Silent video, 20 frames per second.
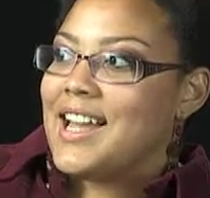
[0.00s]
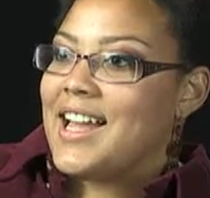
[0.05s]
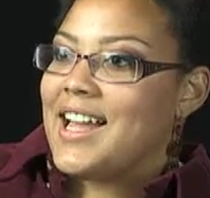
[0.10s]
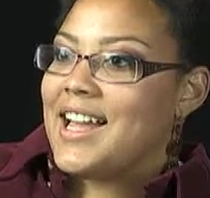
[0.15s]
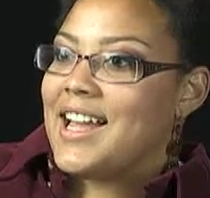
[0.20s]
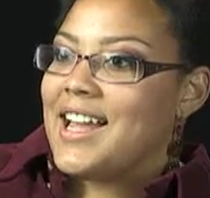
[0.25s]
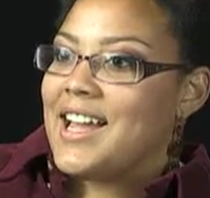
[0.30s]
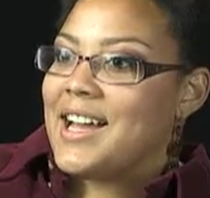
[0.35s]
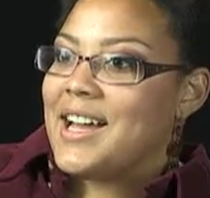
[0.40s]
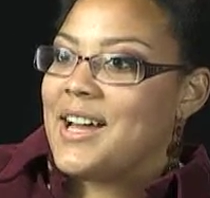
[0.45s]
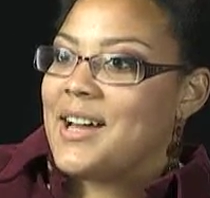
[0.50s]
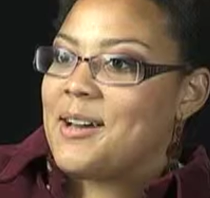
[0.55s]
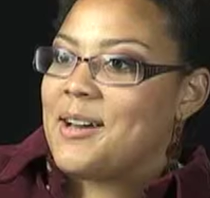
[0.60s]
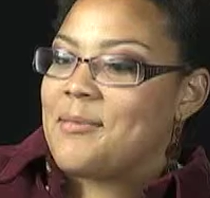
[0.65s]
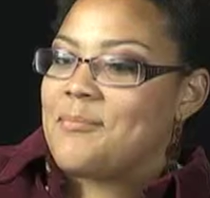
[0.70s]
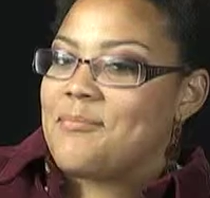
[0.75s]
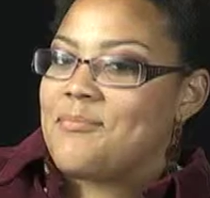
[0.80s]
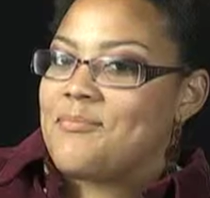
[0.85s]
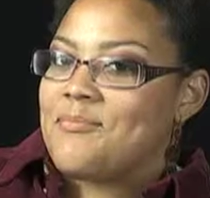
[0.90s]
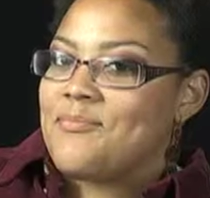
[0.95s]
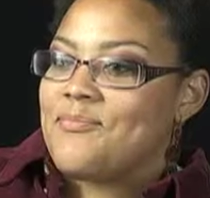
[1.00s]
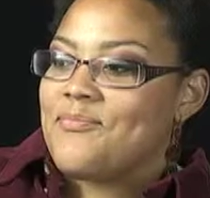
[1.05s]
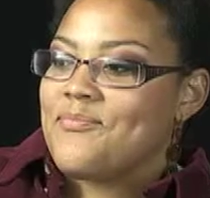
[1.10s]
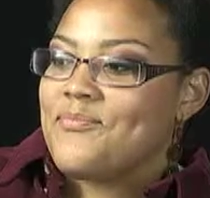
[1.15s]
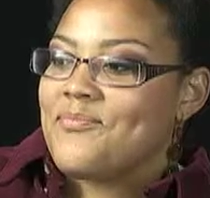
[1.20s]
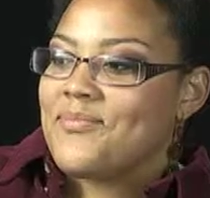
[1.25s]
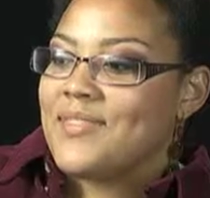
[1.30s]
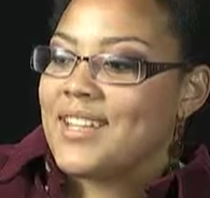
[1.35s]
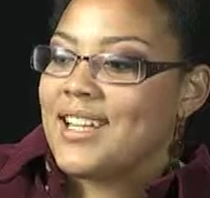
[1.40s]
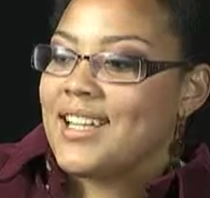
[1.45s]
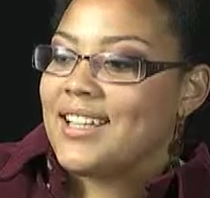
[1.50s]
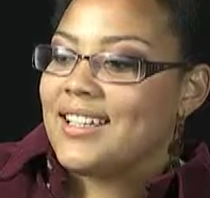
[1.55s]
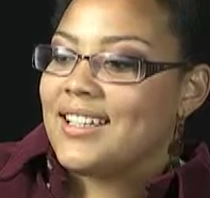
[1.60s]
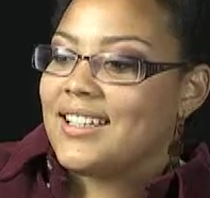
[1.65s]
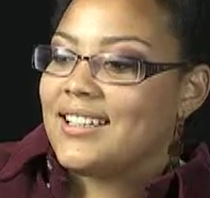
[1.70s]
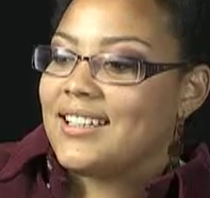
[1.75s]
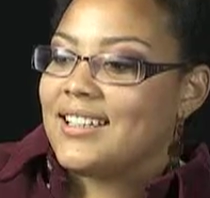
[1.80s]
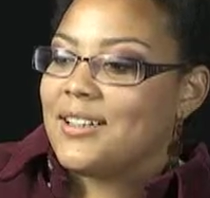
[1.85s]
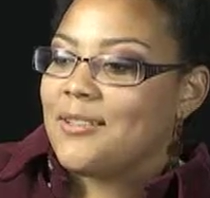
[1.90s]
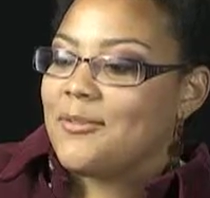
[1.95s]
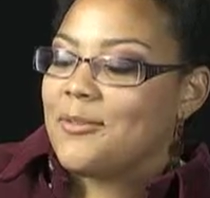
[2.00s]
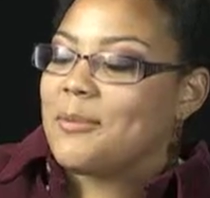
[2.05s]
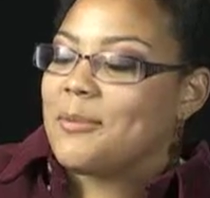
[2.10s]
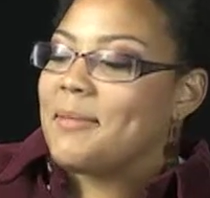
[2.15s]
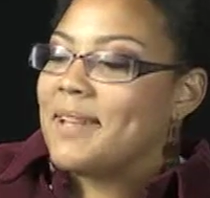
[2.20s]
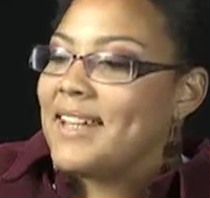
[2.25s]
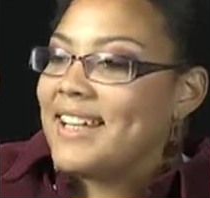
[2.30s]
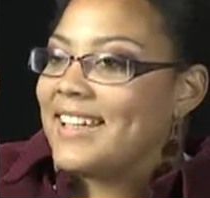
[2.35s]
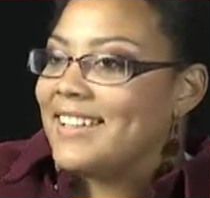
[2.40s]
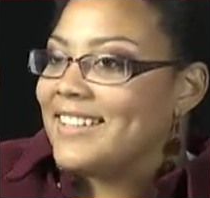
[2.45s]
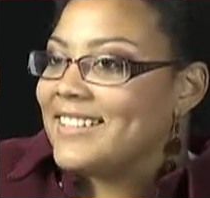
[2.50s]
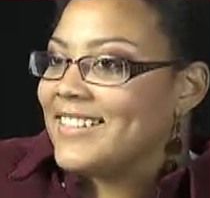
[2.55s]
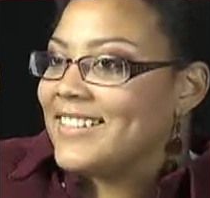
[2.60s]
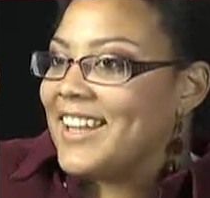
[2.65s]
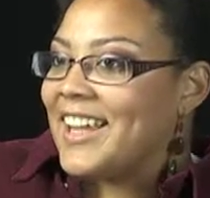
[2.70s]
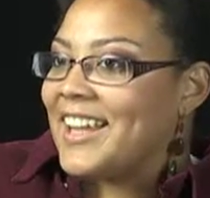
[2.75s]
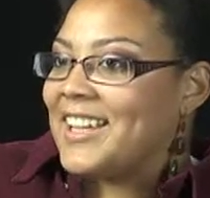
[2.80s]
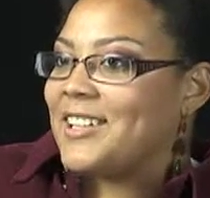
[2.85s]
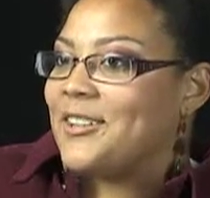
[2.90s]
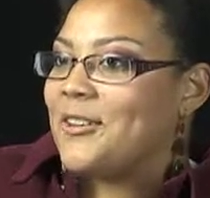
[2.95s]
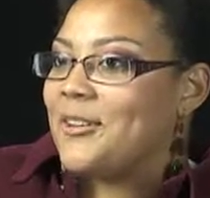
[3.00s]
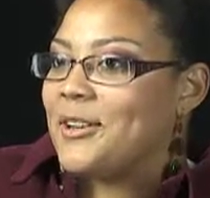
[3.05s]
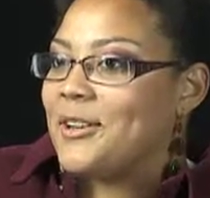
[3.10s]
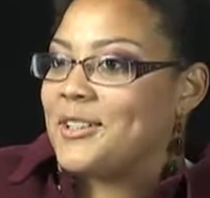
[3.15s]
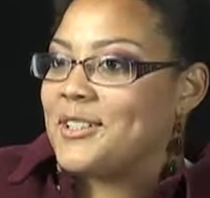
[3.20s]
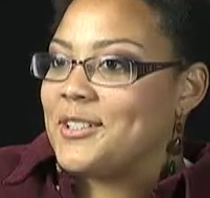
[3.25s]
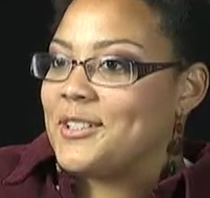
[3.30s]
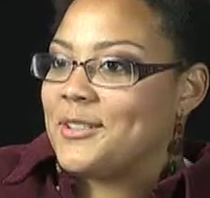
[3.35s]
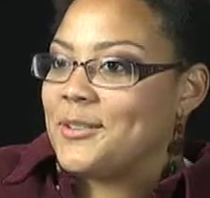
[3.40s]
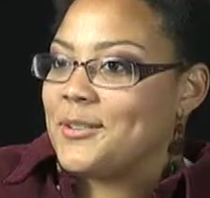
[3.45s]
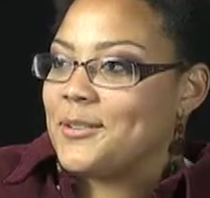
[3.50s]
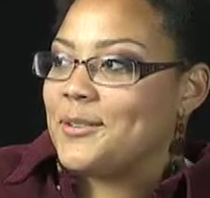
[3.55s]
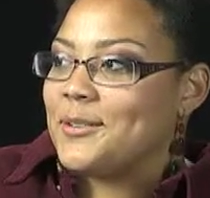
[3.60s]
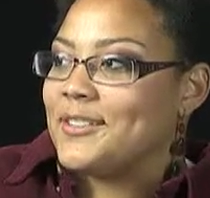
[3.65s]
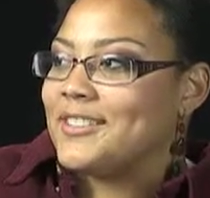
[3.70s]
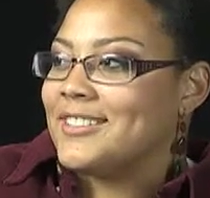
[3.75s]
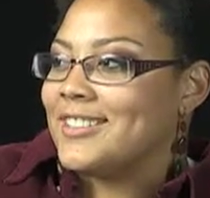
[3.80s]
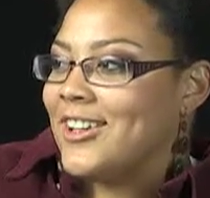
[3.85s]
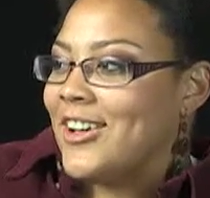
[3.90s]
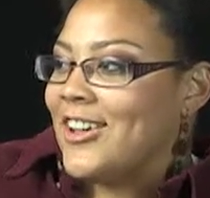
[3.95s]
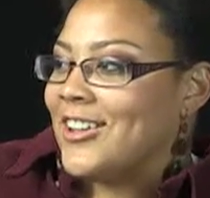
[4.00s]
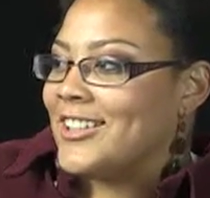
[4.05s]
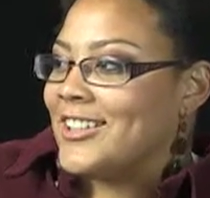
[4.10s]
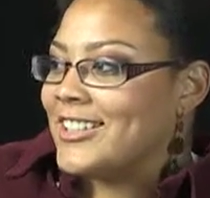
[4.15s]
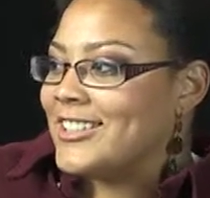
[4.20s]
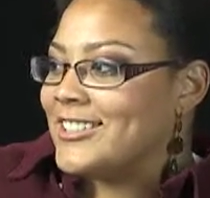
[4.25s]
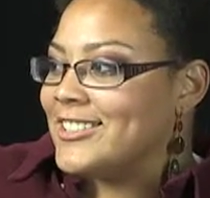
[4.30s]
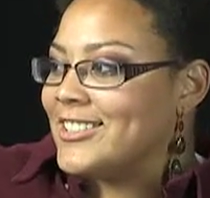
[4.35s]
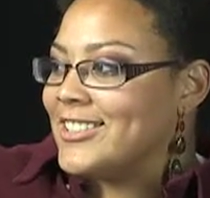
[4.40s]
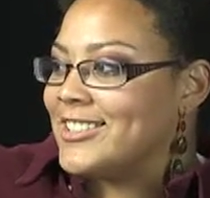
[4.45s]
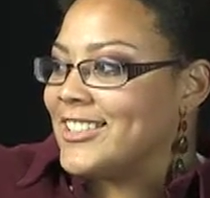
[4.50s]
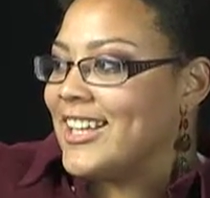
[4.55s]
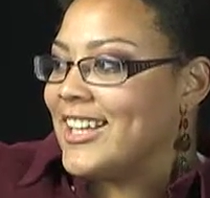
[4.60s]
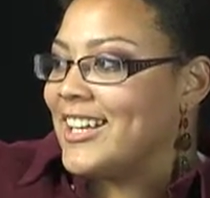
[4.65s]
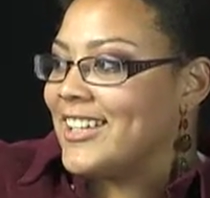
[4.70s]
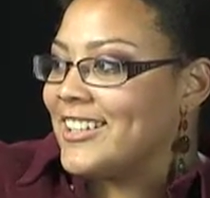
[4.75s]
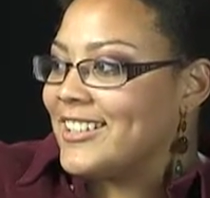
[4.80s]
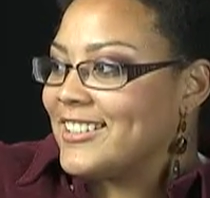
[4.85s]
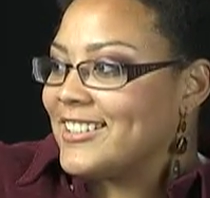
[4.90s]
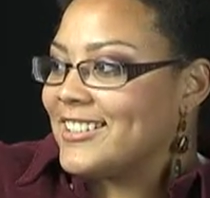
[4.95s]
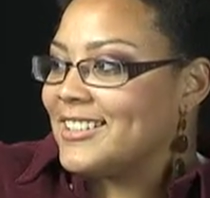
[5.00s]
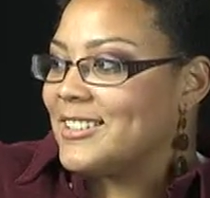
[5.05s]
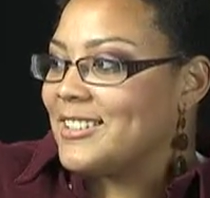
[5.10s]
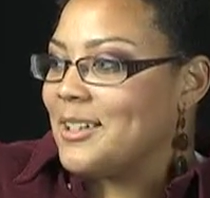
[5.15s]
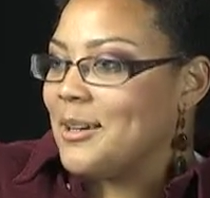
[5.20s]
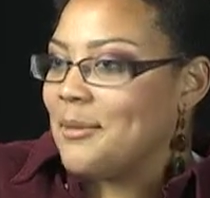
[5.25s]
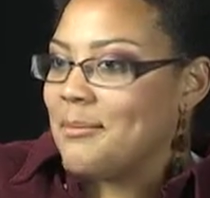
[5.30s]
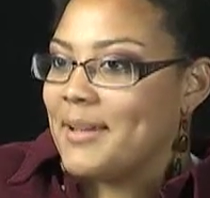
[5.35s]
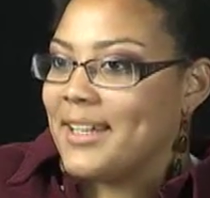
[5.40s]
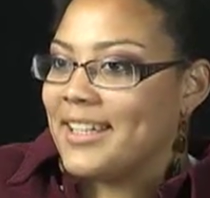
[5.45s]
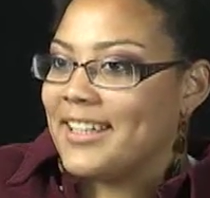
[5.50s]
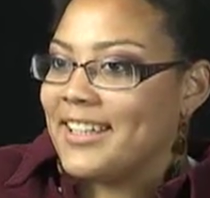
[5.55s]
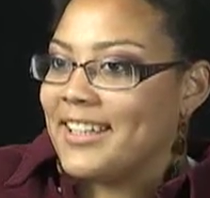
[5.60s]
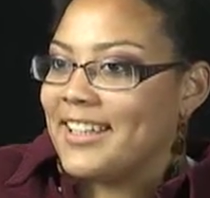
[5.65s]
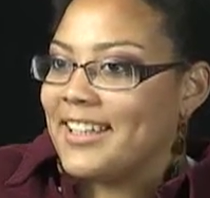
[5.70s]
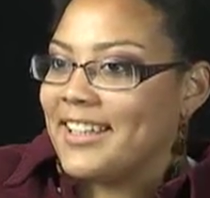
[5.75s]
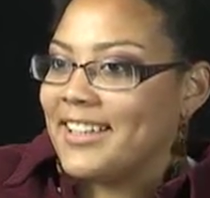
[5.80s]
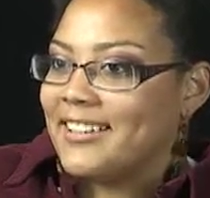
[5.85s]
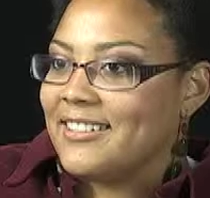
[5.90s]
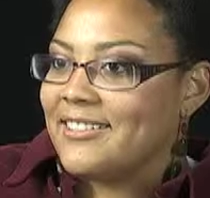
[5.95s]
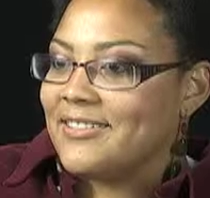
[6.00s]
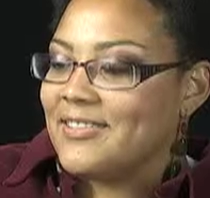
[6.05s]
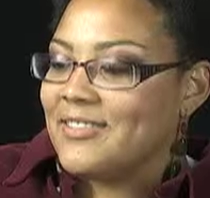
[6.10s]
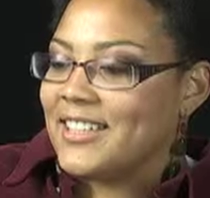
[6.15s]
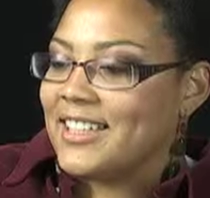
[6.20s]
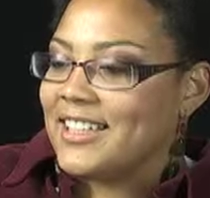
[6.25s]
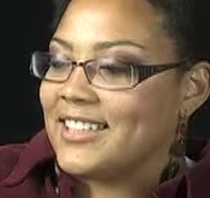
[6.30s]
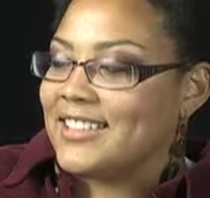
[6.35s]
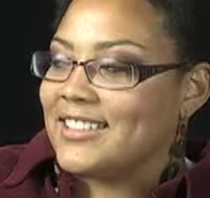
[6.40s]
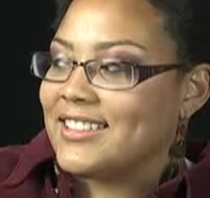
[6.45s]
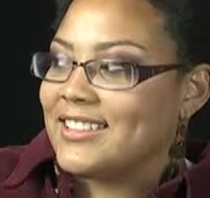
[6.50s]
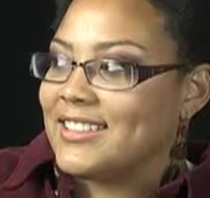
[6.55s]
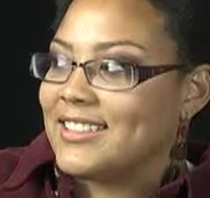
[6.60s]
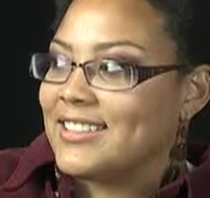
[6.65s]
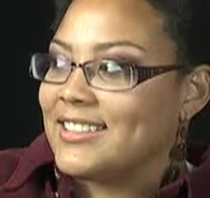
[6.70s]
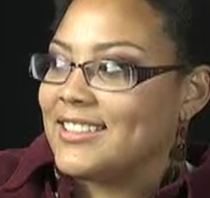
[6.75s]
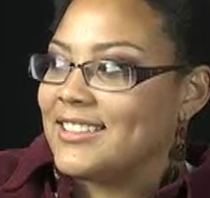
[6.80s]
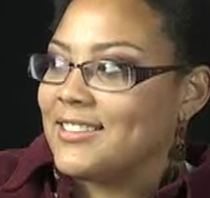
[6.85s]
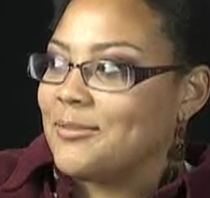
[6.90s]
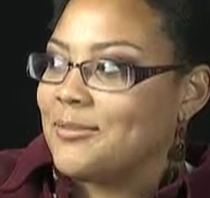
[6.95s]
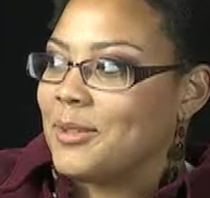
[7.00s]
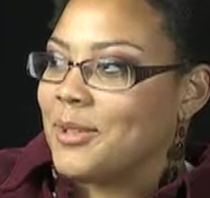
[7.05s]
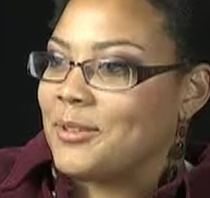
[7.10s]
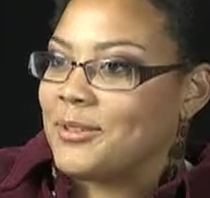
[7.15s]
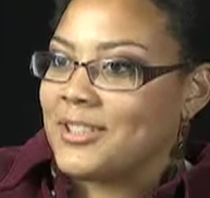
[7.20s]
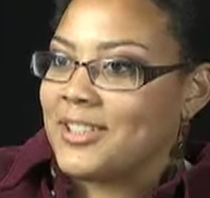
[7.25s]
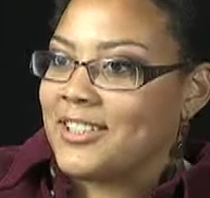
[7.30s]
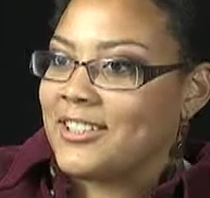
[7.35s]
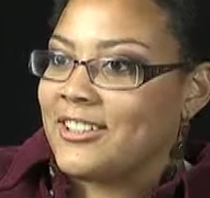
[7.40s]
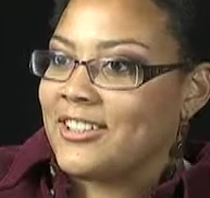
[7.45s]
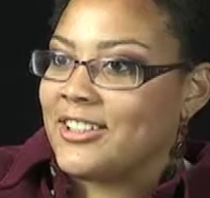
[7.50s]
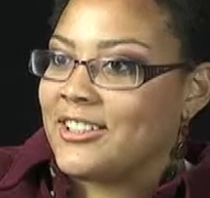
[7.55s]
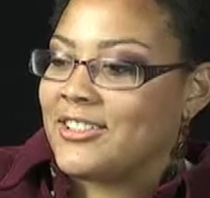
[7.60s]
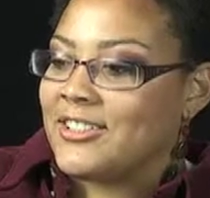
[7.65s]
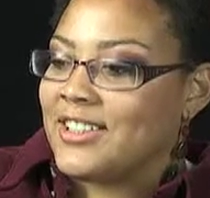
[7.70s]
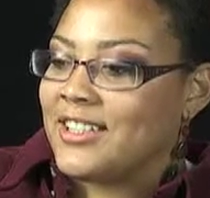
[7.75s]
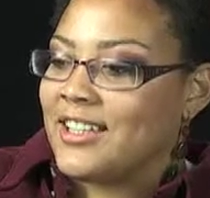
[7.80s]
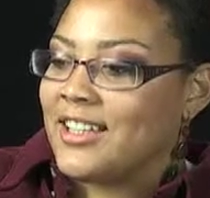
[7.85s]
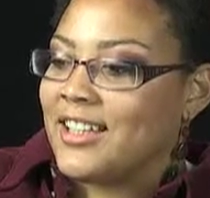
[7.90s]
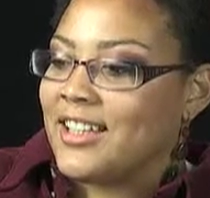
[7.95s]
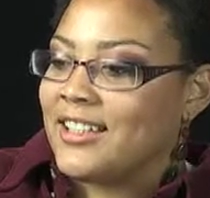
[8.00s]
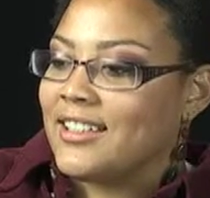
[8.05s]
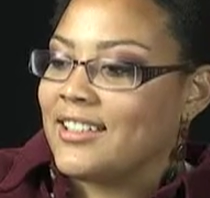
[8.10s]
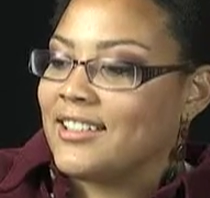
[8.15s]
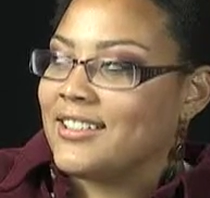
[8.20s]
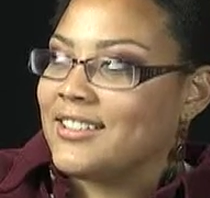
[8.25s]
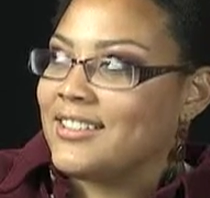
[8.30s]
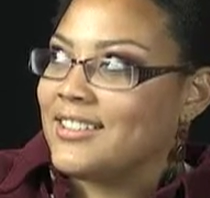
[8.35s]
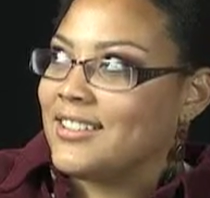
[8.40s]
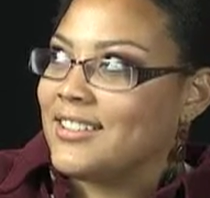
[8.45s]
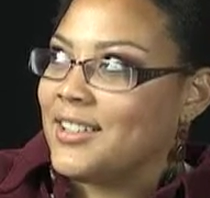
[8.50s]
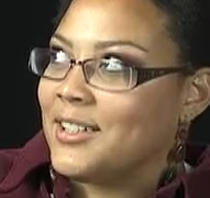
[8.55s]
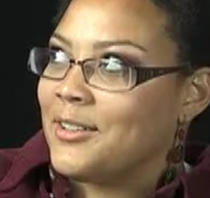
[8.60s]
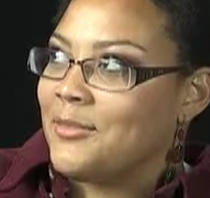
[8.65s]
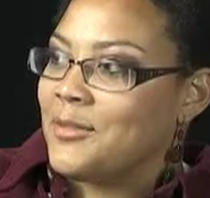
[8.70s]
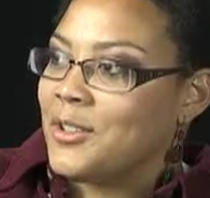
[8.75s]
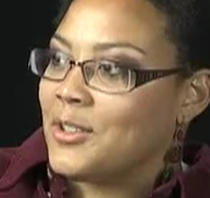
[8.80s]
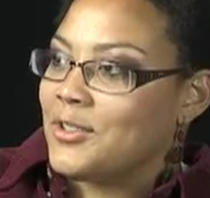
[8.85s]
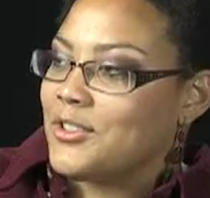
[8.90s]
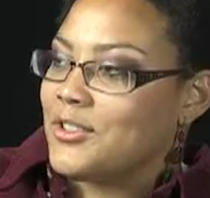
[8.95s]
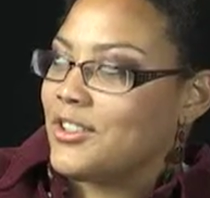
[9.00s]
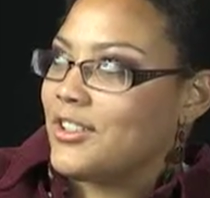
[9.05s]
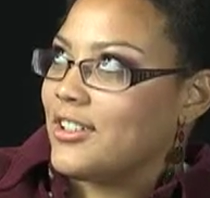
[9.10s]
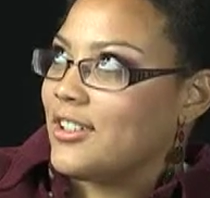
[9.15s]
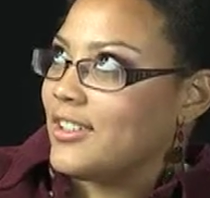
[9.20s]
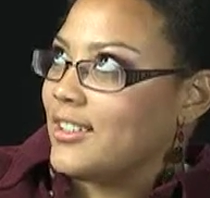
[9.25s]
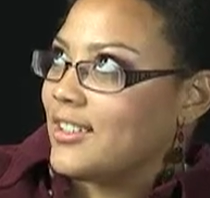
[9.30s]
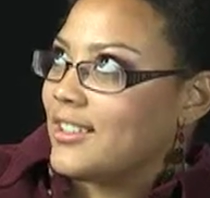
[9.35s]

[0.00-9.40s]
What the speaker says: am, for me, like going to college is like a big thing because when I was little, I used to think in the future,